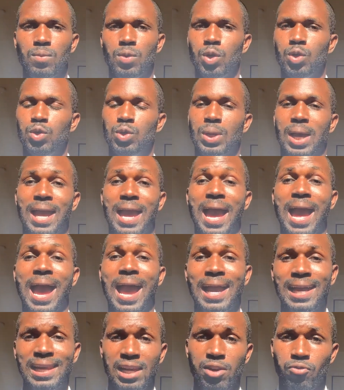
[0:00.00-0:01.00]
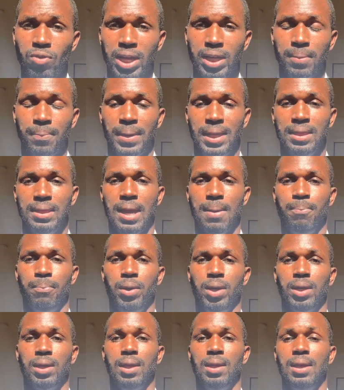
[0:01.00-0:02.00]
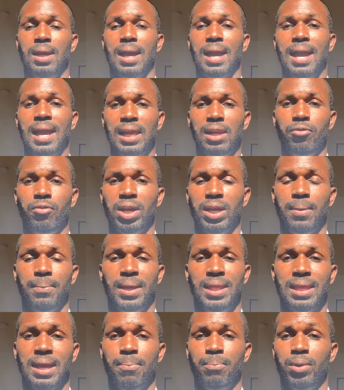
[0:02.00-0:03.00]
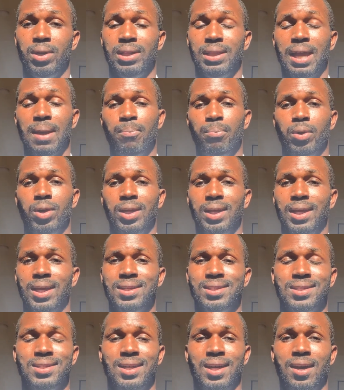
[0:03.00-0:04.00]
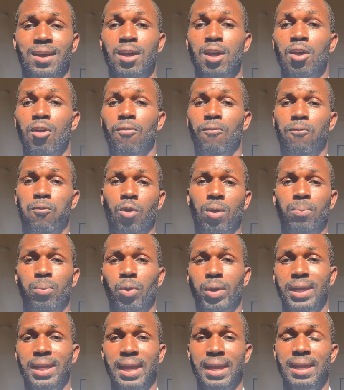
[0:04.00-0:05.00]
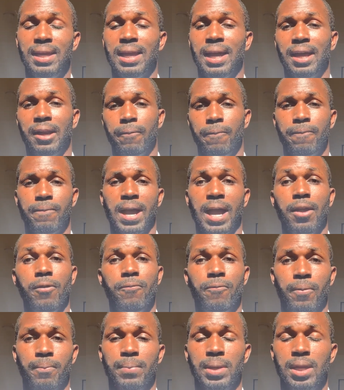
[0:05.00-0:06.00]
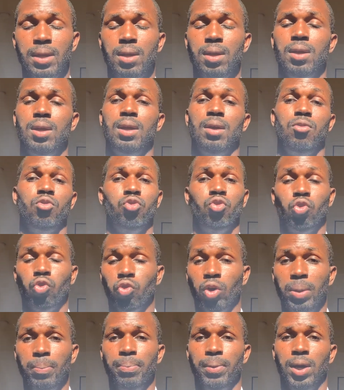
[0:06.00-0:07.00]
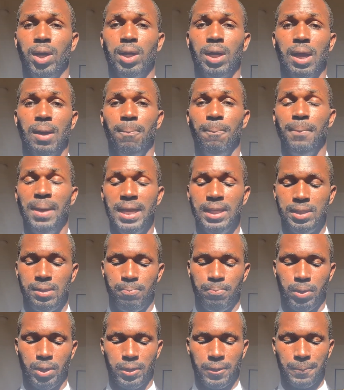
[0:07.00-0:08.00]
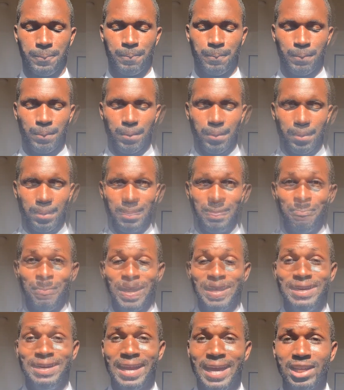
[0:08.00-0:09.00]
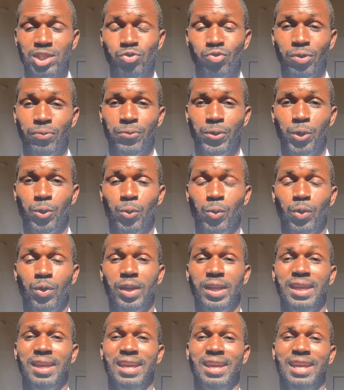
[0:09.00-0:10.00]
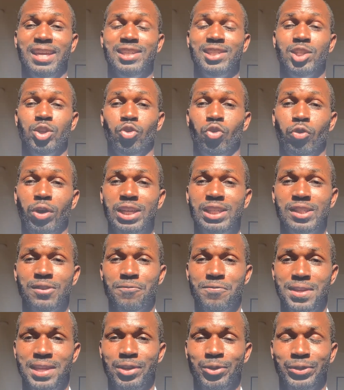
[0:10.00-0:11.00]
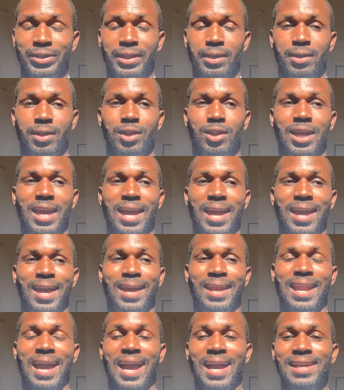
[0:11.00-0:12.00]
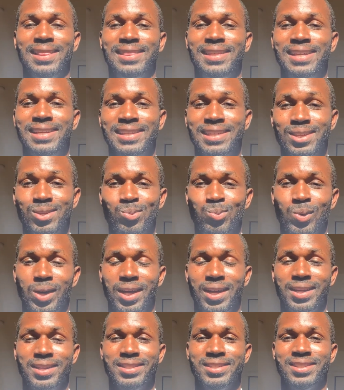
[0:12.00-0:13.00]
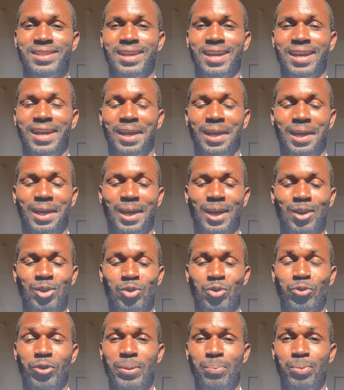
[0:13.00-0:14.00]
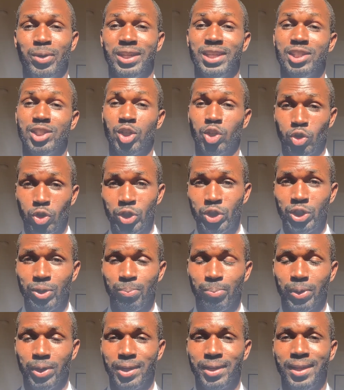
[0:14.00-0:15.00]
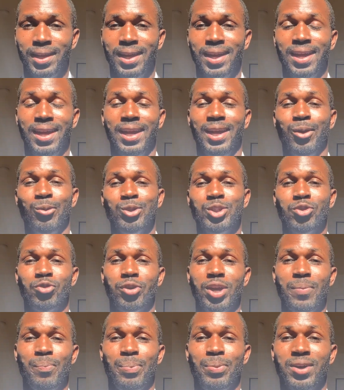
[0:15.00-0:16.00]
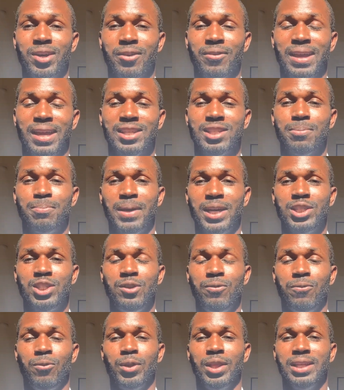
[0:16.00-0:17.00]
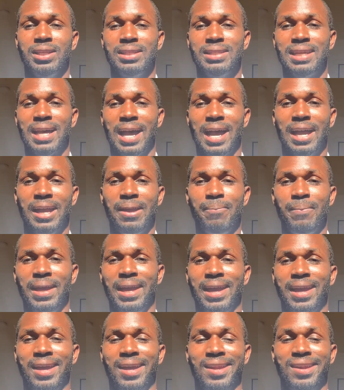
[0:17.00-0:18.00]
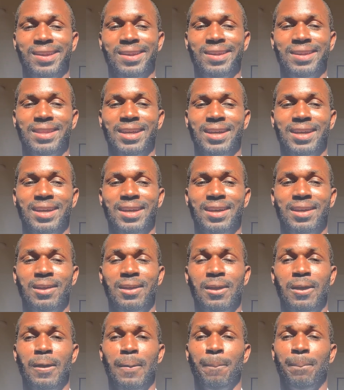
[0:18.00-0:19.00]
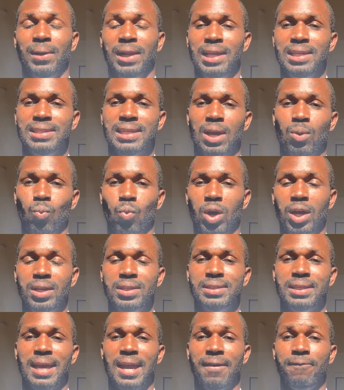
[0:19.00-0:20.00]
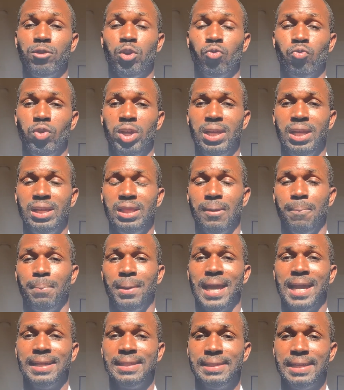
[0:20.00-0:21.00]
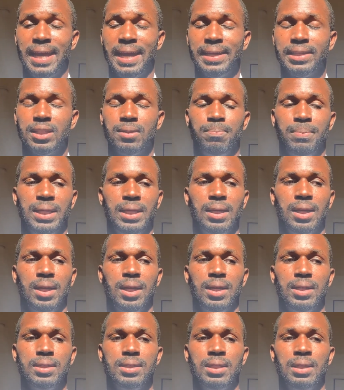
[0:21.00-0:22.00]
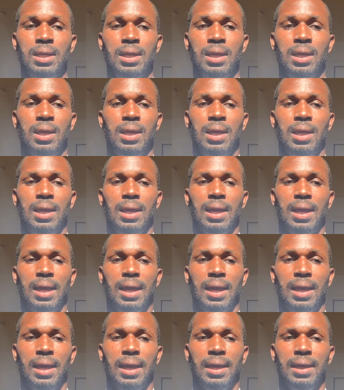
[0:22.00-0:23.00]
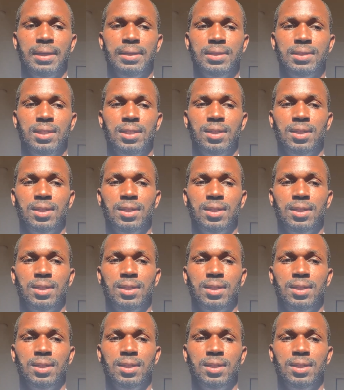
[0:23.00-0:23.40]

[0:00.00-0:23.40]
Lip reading: So I highly recommend that book. Highly recommend that book. That book gets a 4.8 out of 5 from me. Great book, amazing book. My next review is The Grace of Yielding. And I think this was a great book. It's a Christian book. It was a great book, especially for the time and the place I was after reading The Black Tax, because as